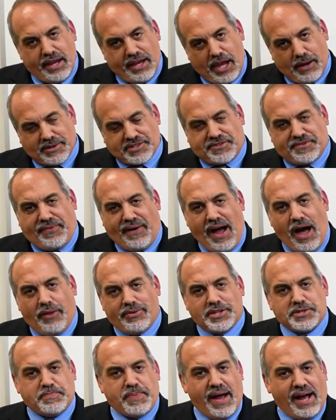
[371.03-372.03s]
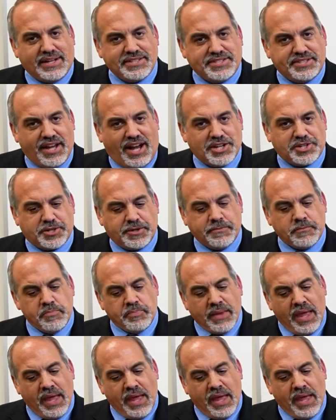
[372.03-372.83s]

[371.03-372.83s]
It was filed this past session,